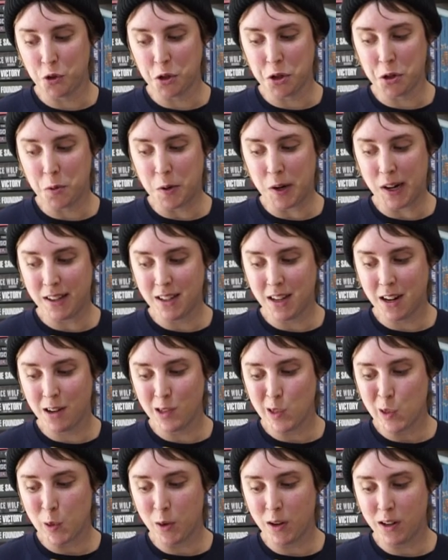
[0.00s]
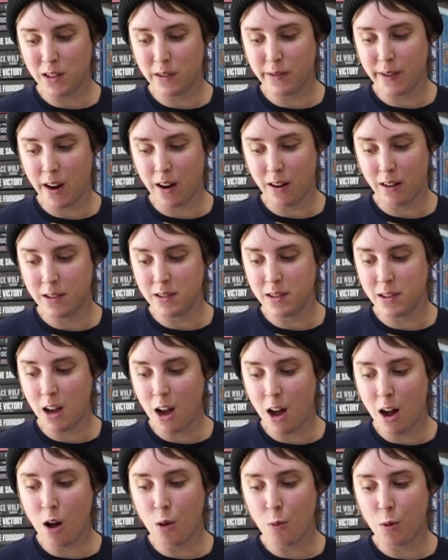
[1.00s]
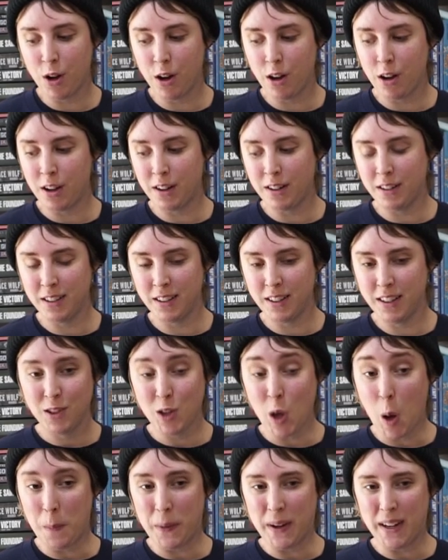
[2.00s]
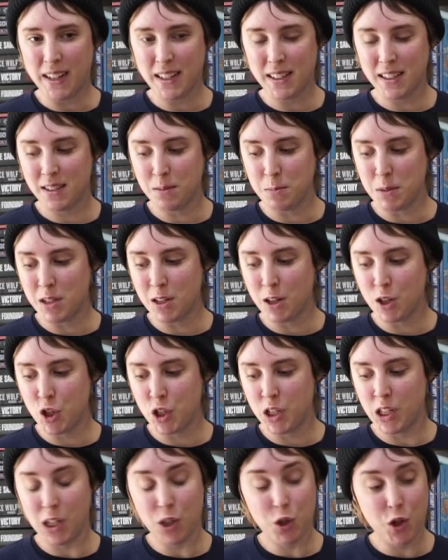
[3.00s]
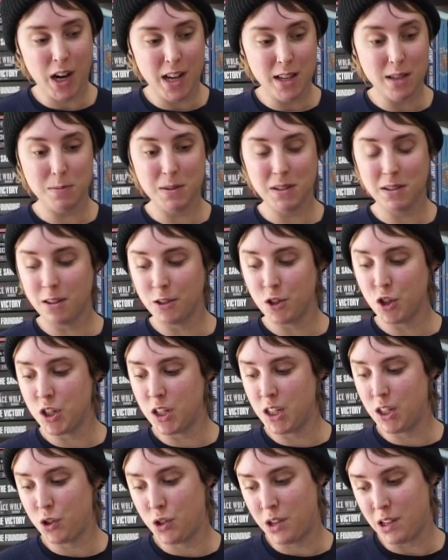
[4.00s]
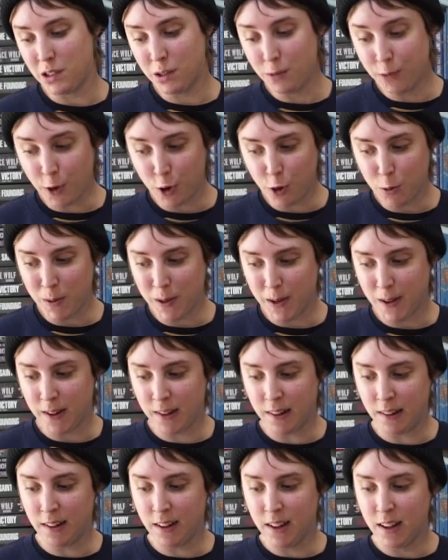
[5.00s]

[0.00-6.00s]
trigger warning territory as far as R-word topics, misogyny, transphobia,